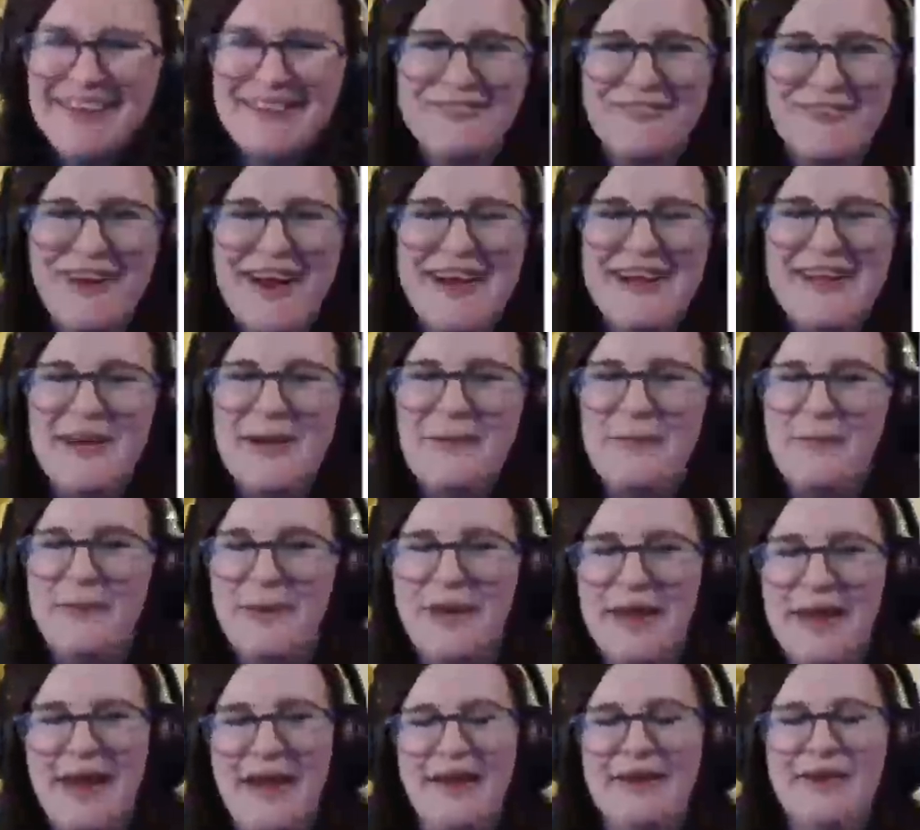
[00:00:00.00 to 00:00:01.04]
Freddy
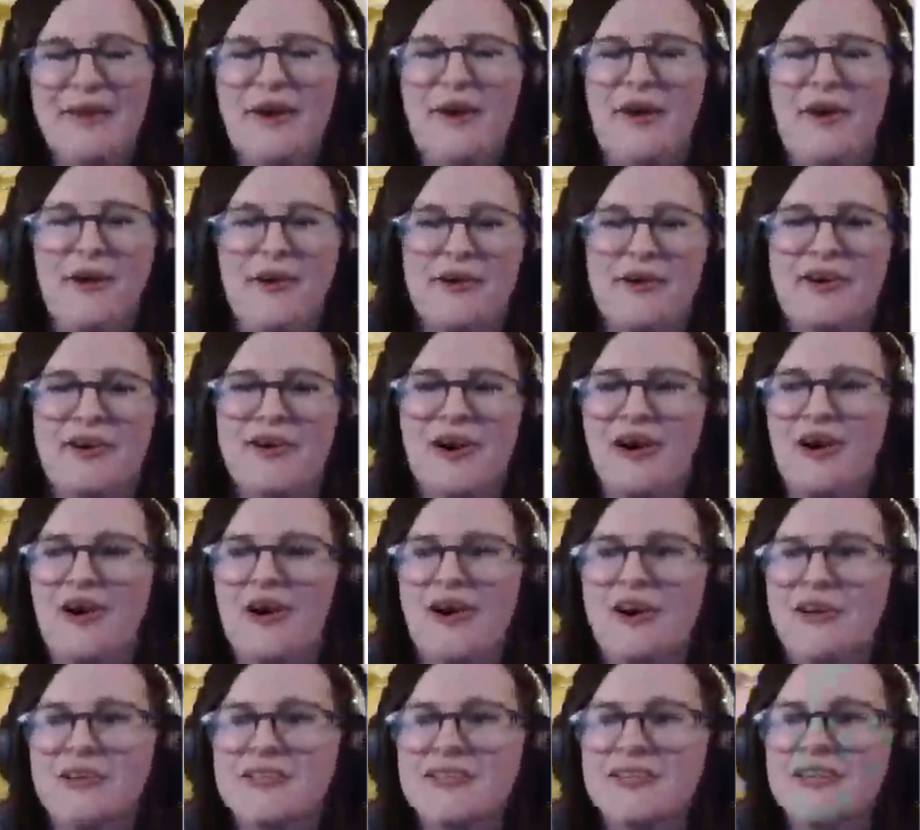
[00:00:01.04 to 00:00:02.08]
appeared. Oh
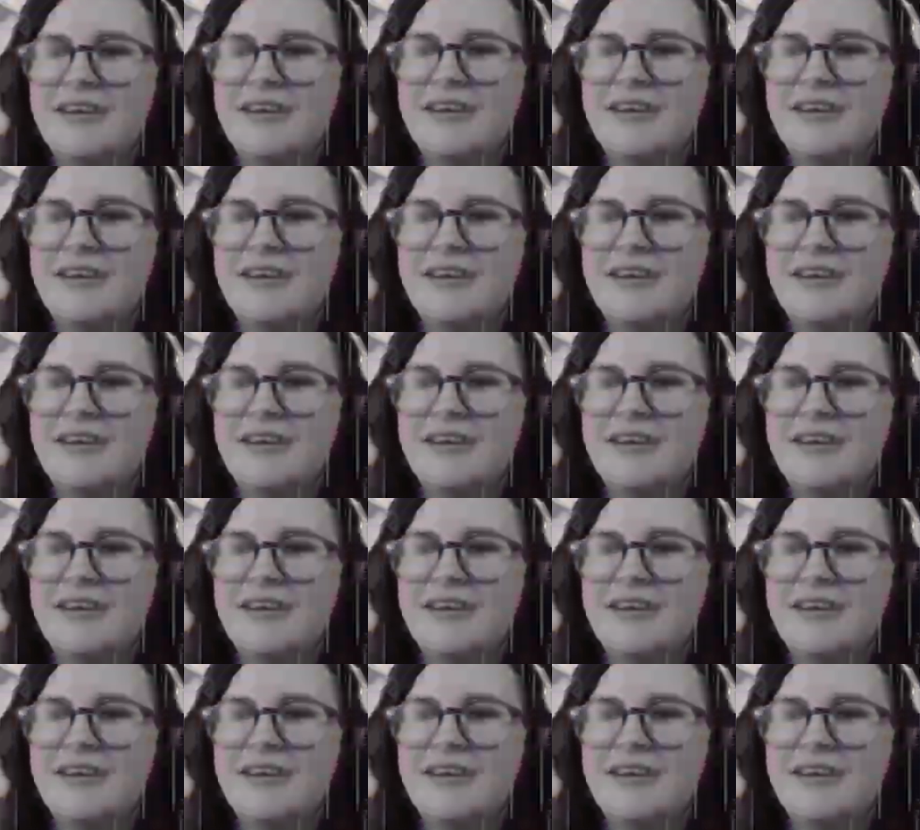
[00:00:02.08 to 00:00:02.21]
God.